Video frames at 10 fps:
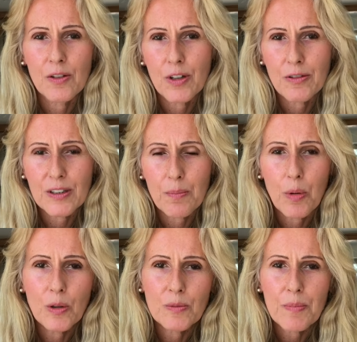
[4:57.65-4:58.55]
those
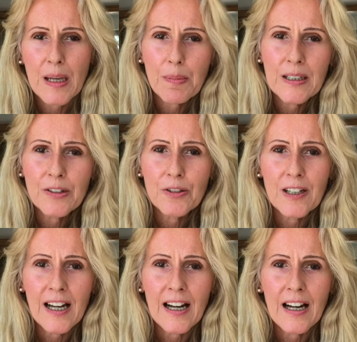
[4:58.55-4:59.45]
important people in your
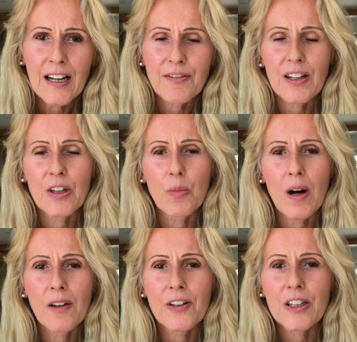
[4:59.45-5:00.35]
life and the
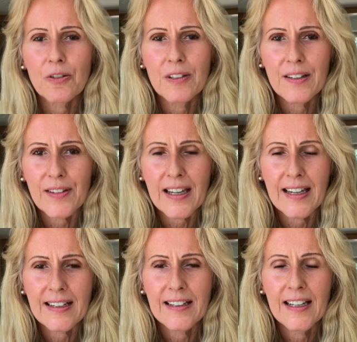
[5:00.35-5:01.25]
world that you're
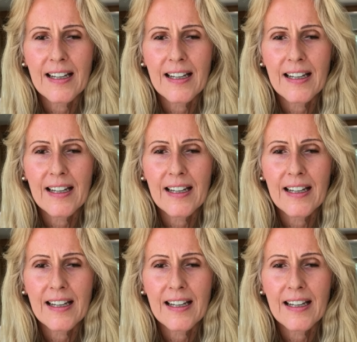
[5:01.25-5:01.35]
living